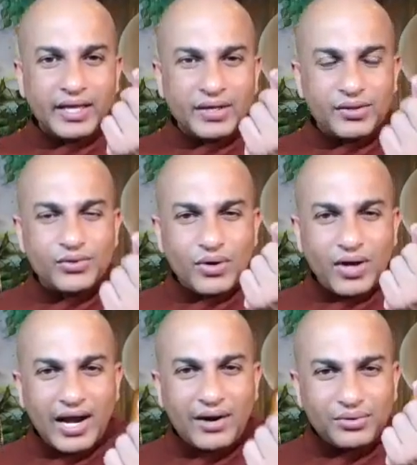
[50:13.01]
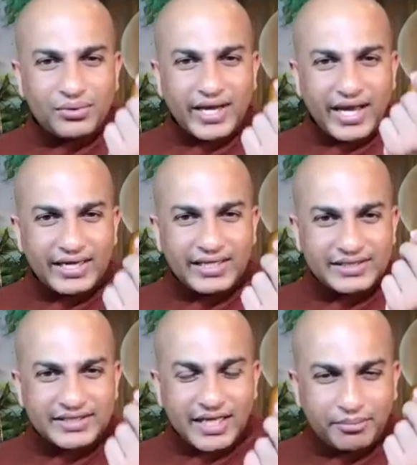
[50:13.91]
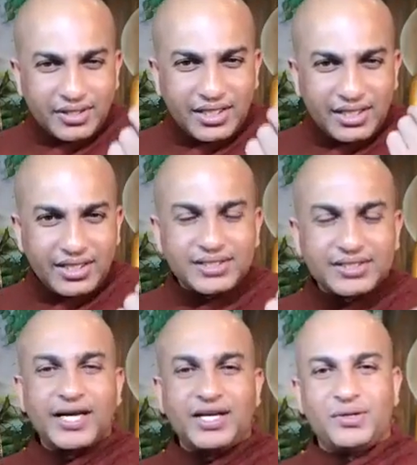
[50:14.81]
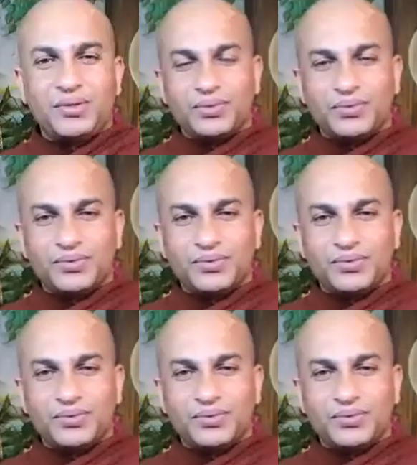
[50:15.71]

you have to carry something inside you